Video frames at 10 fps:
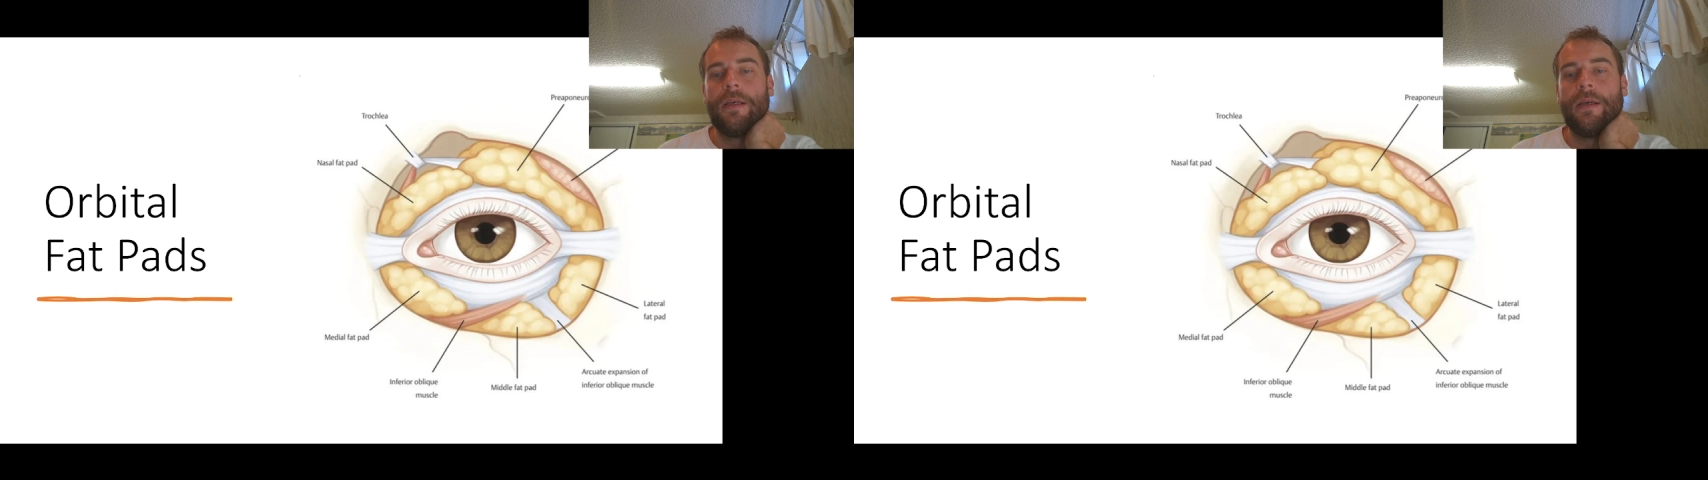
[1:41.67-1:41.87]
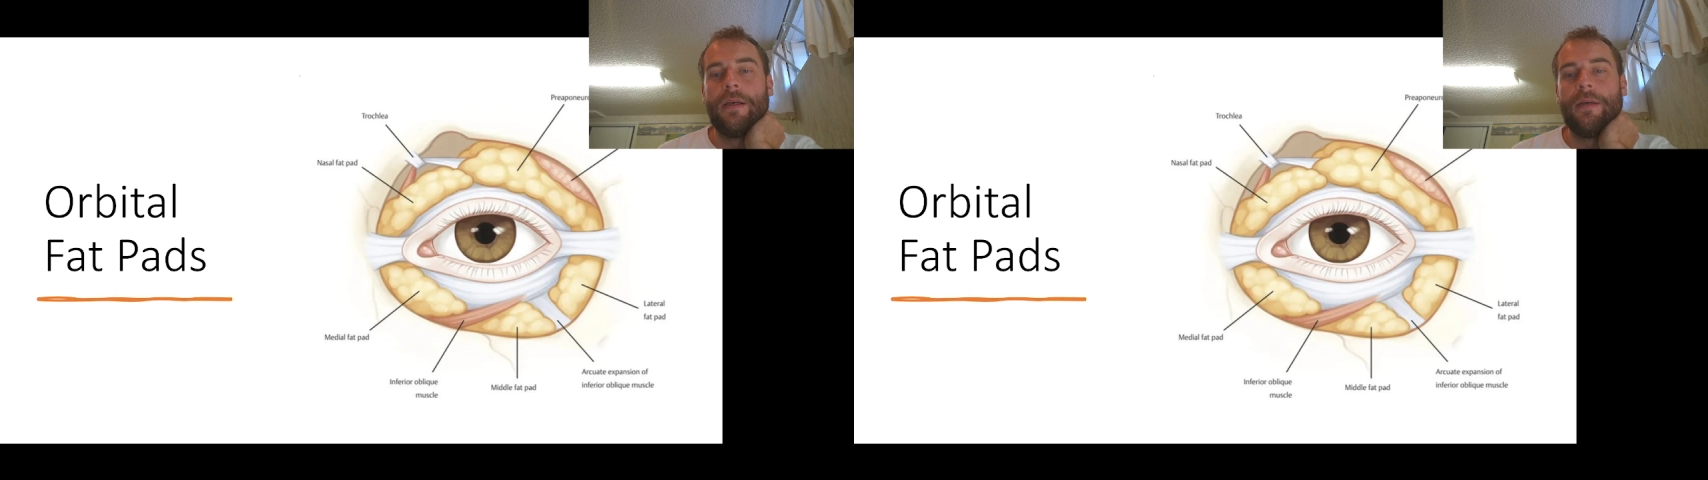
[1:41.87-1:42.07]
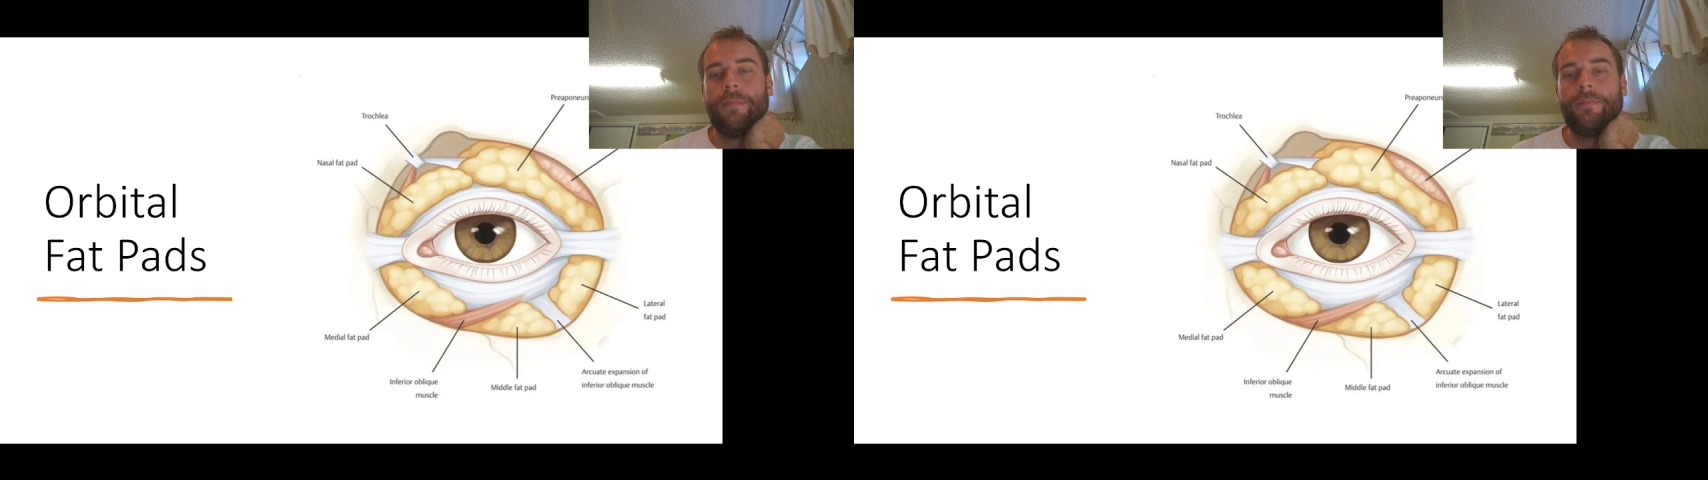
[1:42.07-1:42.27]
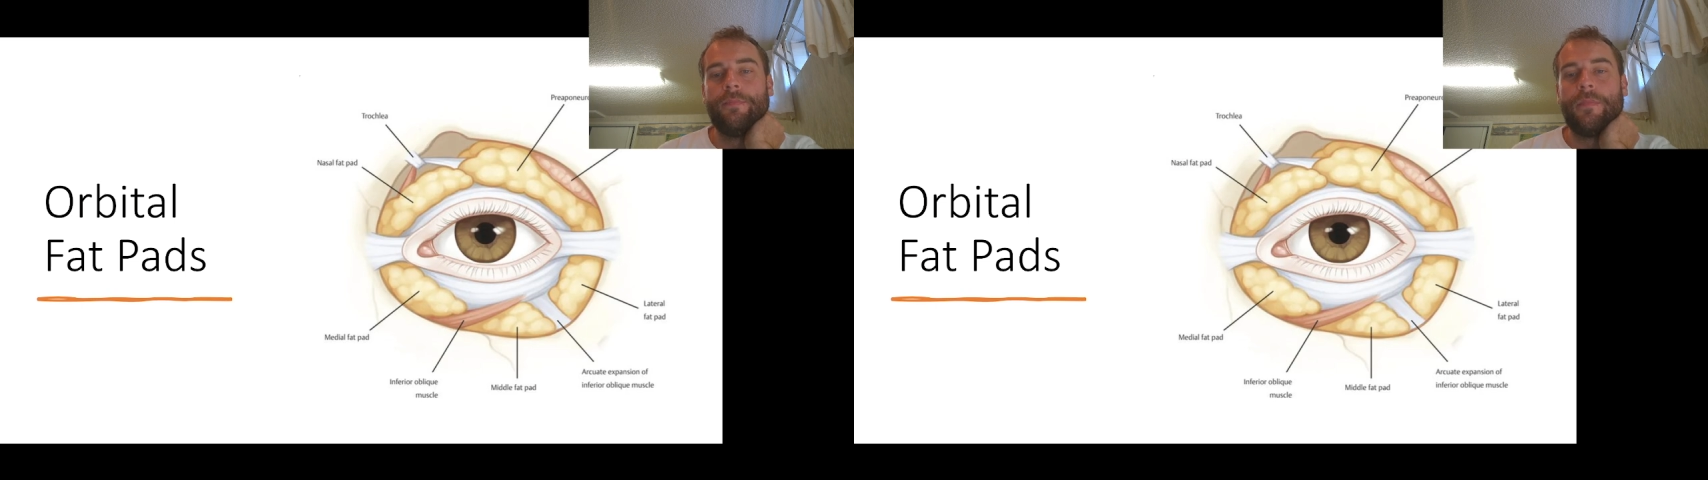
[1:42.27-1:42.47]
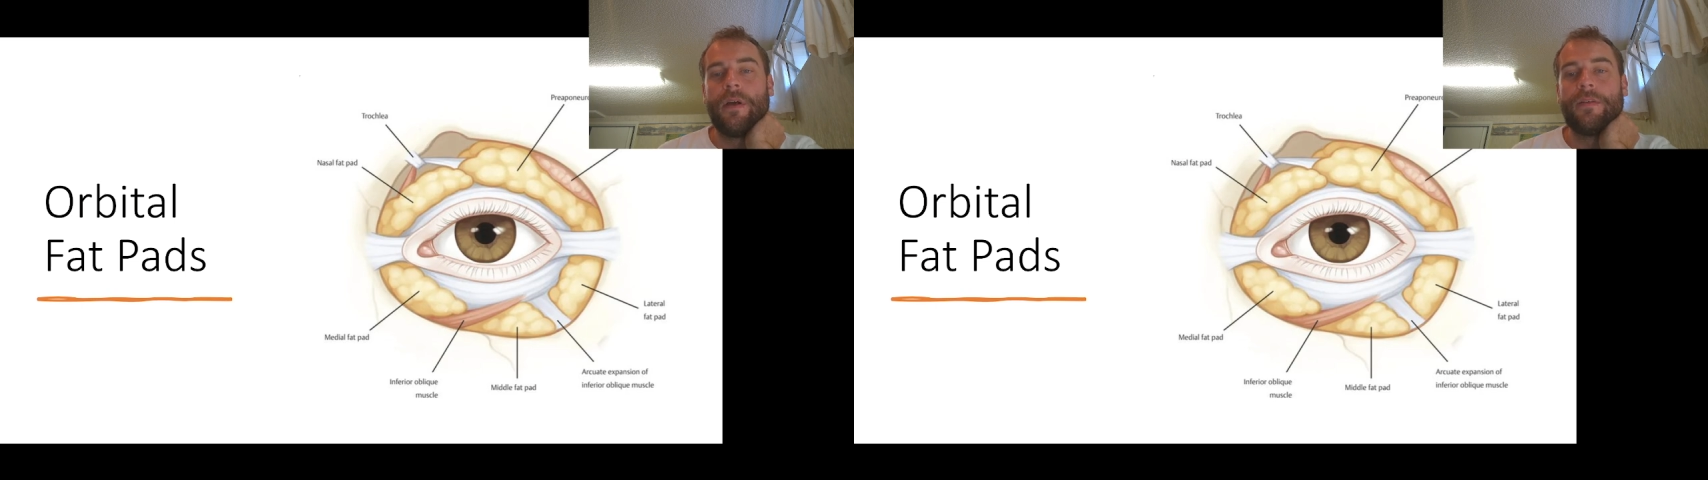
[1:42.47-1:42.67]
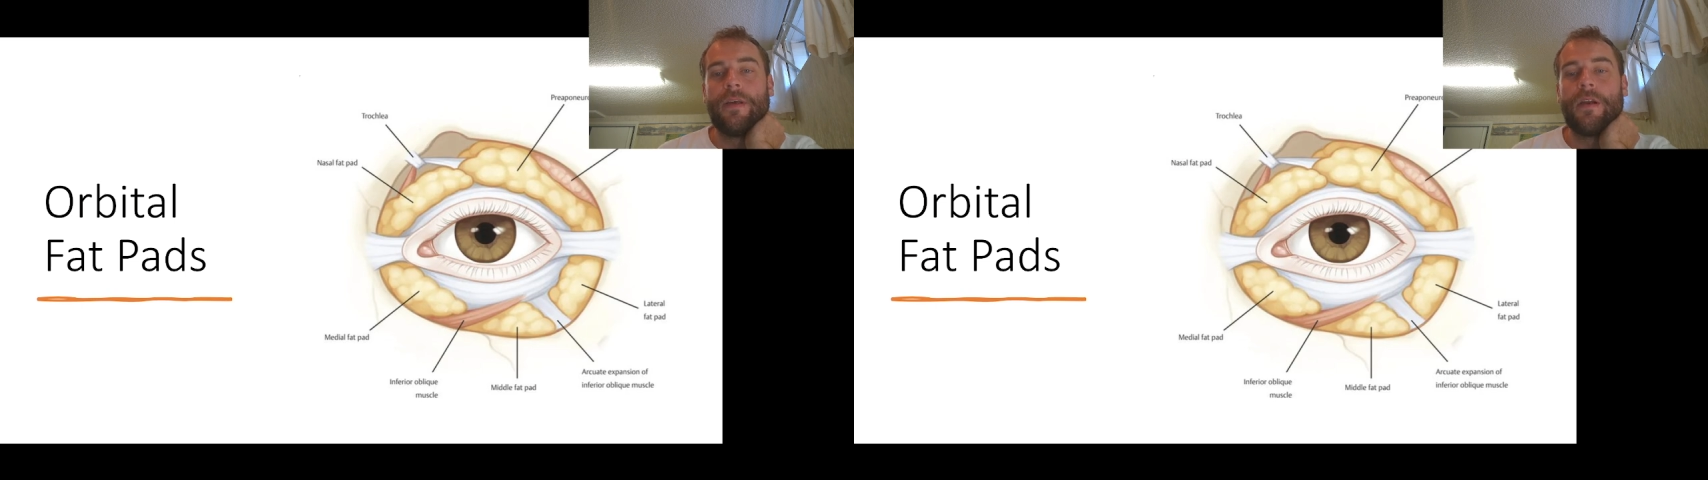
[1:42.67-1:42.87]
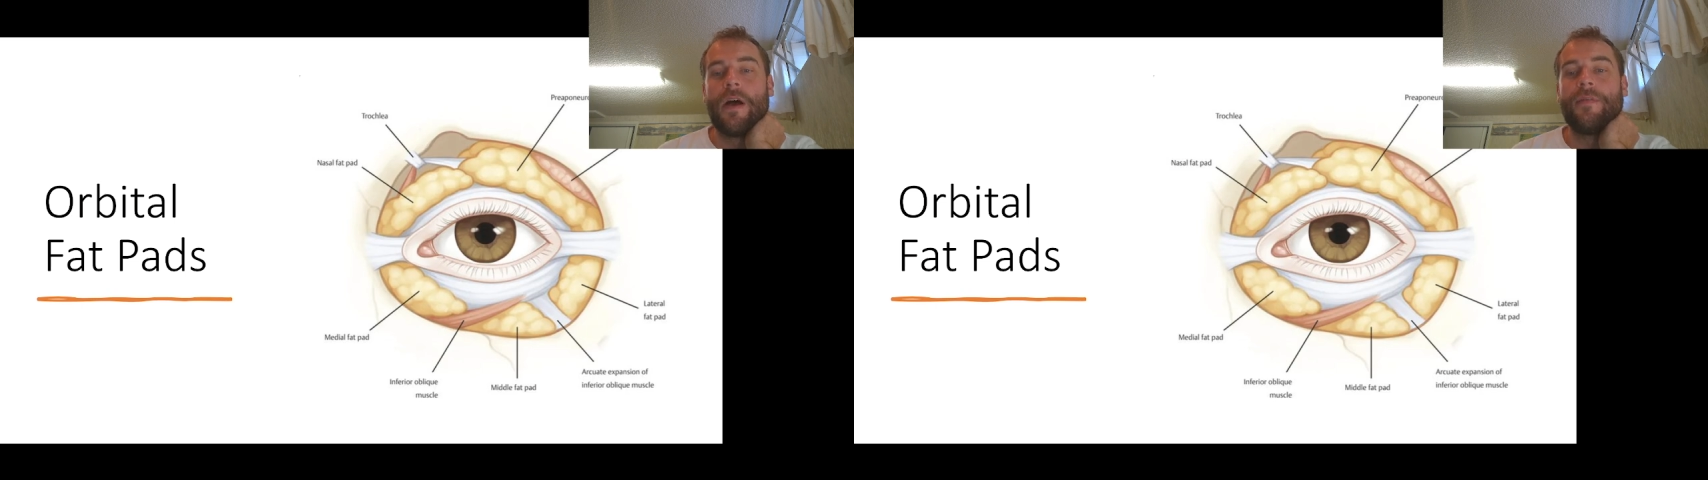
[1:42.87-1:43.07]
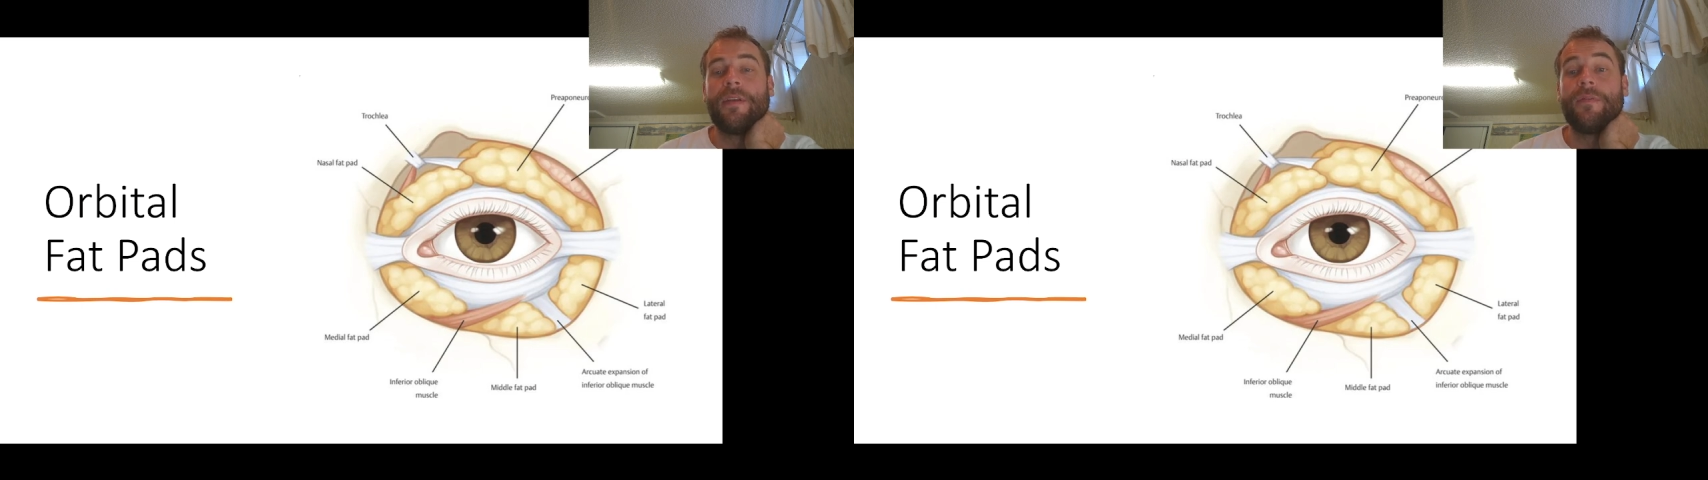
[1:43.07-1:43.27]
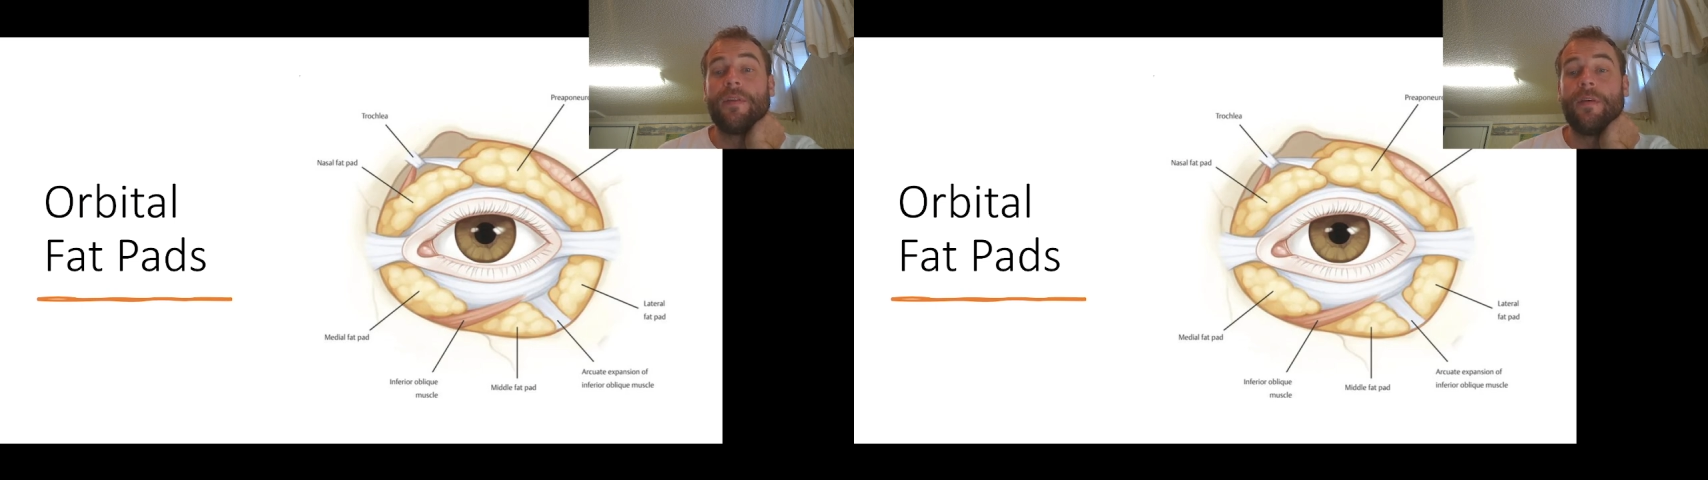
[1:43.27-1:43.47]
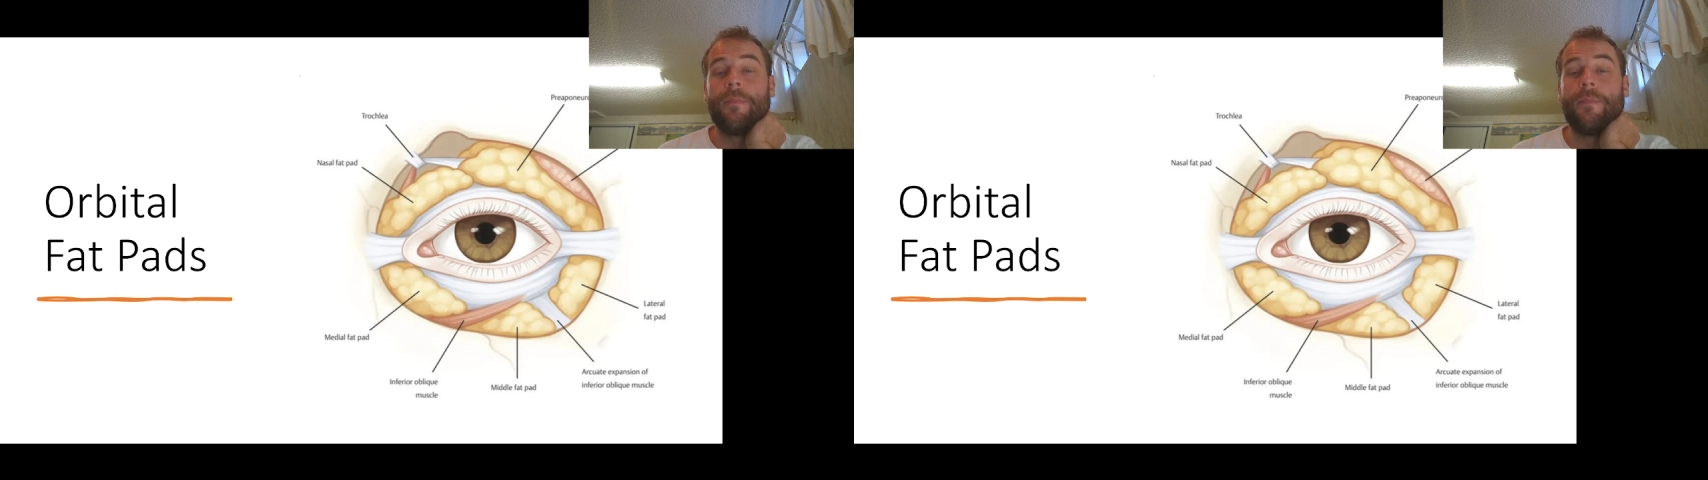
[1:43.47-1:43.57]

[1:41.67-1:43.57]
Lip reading: done often for the